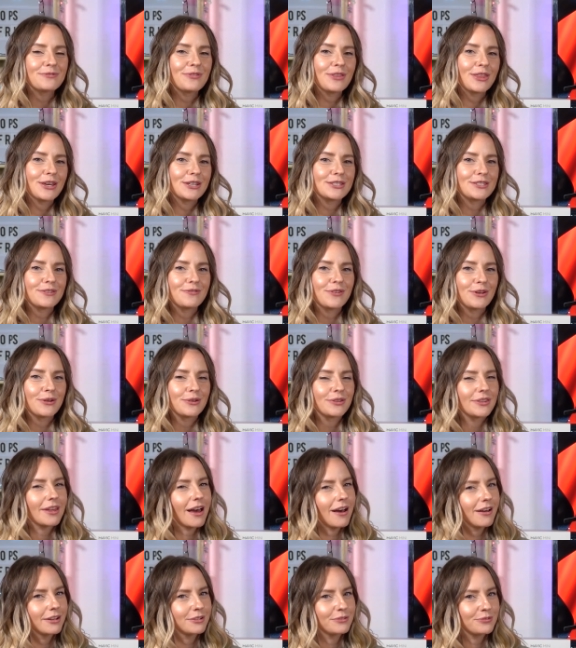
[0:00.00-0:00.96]
for those of you on
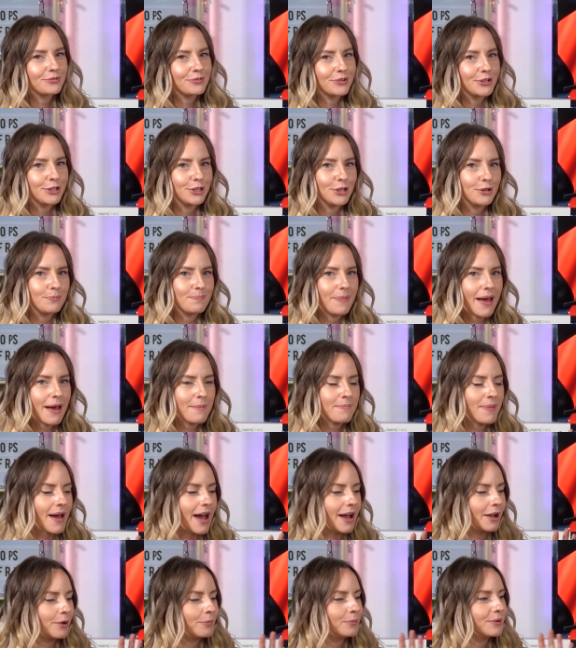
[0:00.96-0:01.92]
the hunt for a new
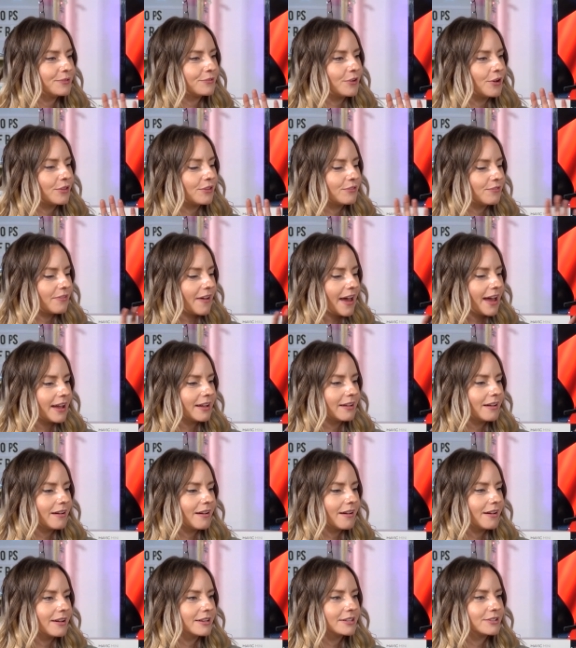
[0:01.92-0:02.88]
backpack. We've got the
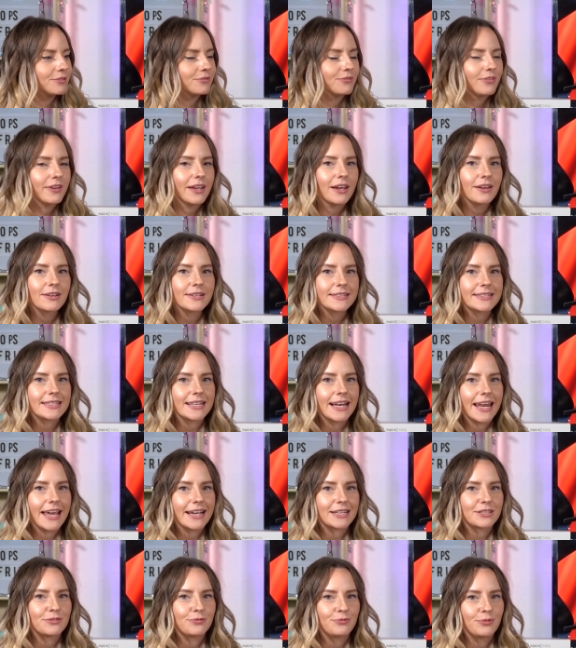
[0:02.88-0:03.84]
Vanguard VO
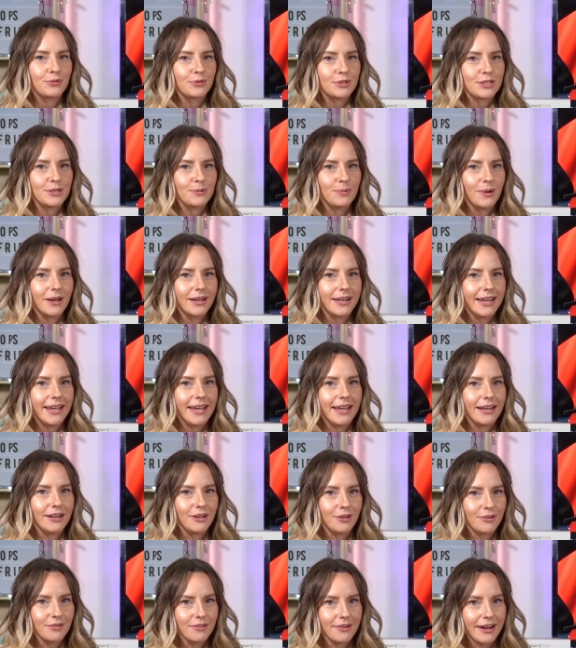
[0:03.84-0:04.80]
Select 41
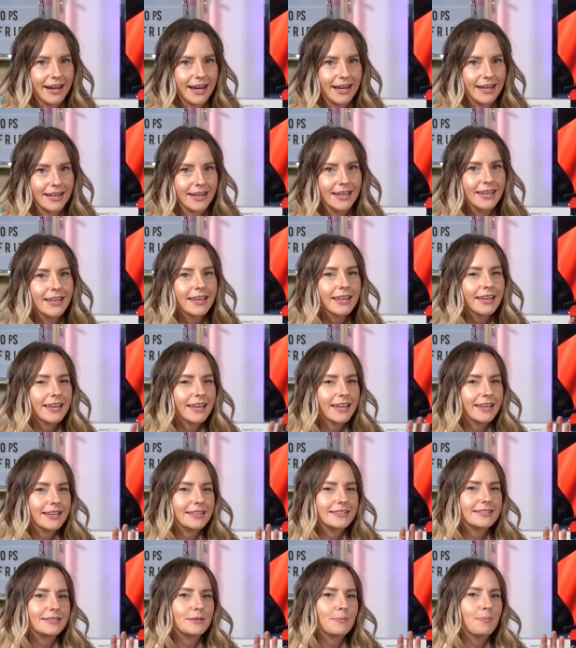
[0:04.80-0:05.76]
in green.
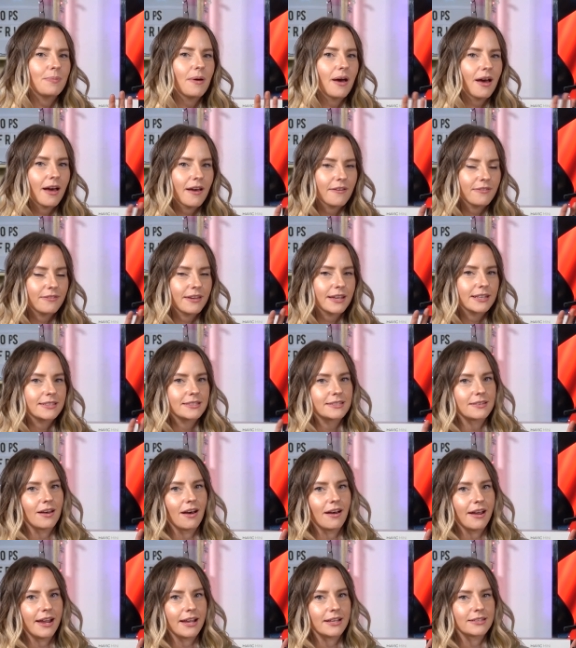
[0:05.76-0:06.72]
It is the perfect
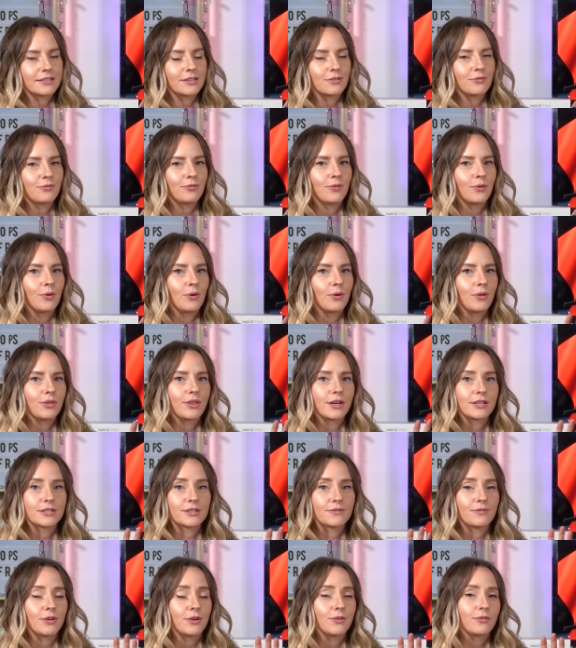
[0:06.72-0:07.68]
size for
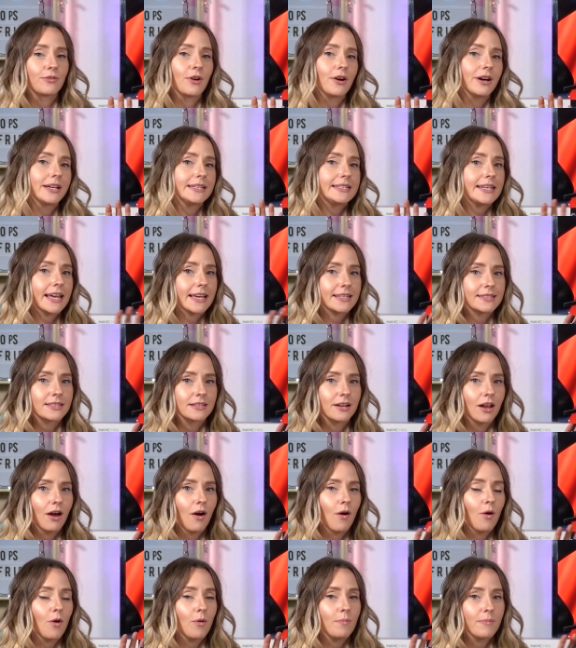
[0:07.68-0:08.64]
those of you who've got a
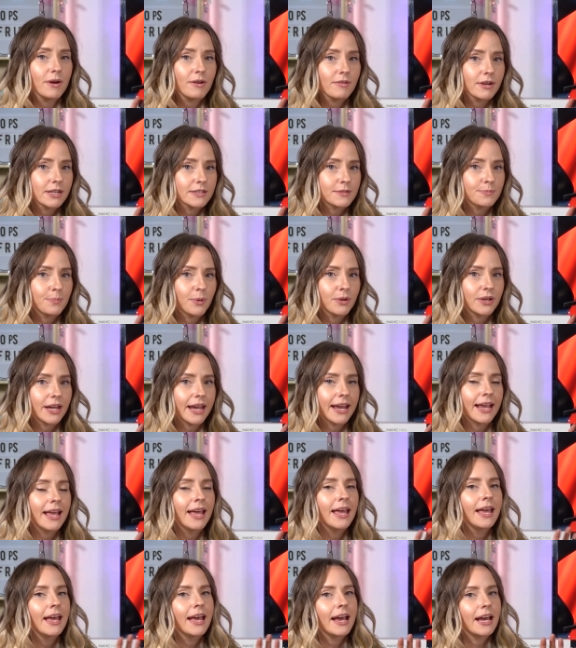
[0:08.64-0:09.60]
DSLR or mirrorless
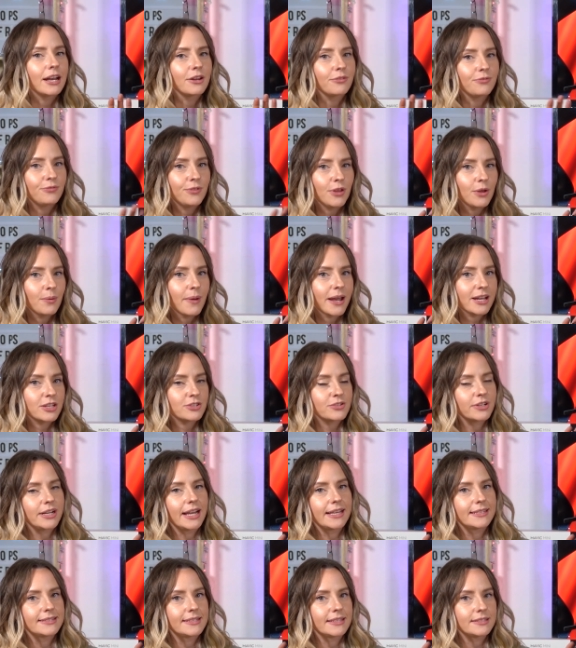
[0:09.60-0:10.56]
body and a few
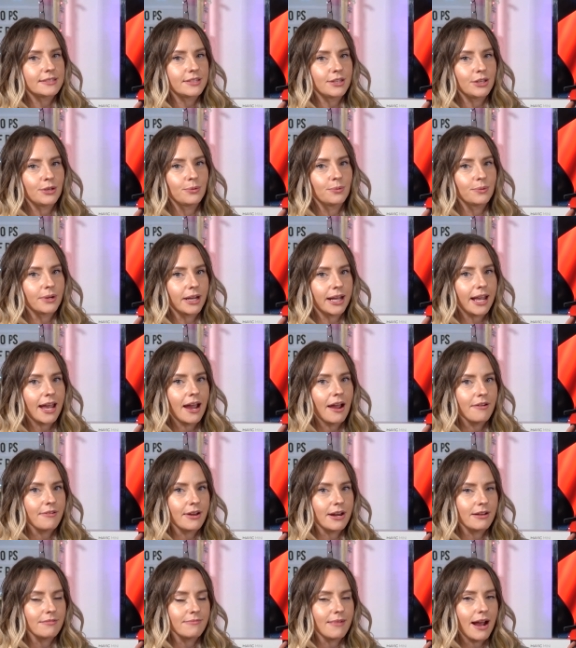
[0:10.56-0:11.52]
extra lenses that you want to
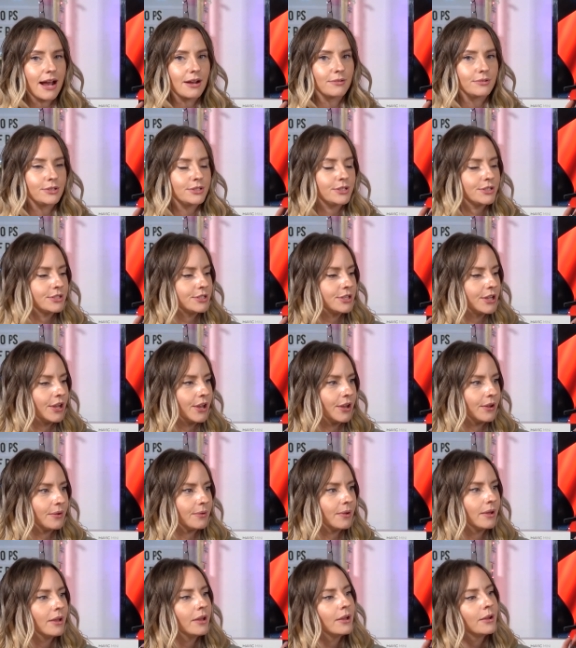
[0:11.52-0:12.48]
carry around
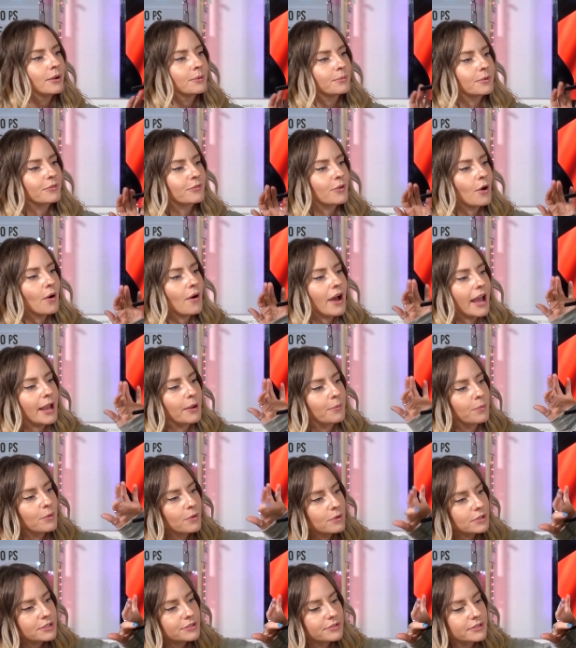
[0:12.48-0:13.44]
too. We've got a
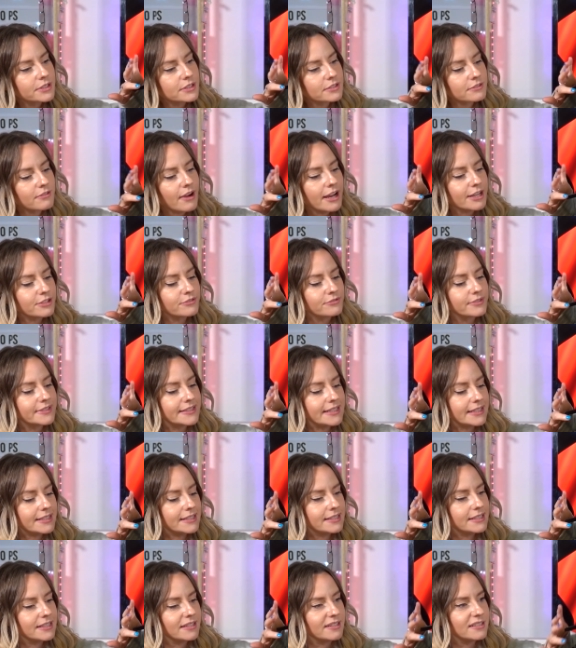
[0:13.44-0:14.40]
water and scratch
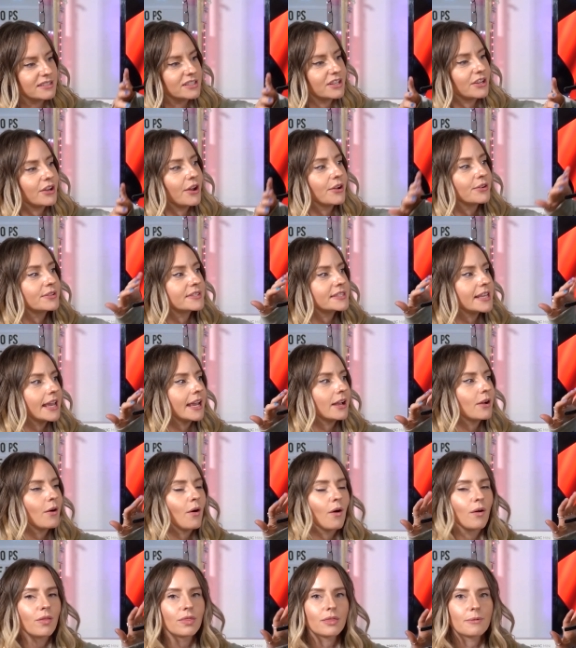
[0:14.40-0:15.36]
resistant coating
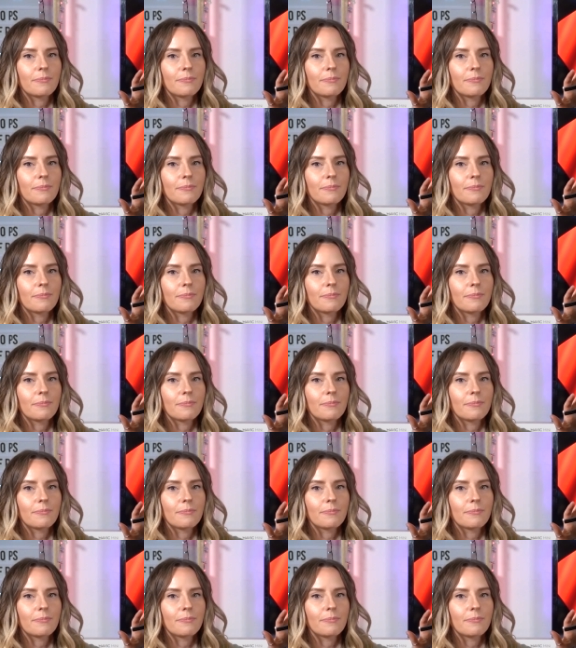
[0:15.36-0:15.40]
on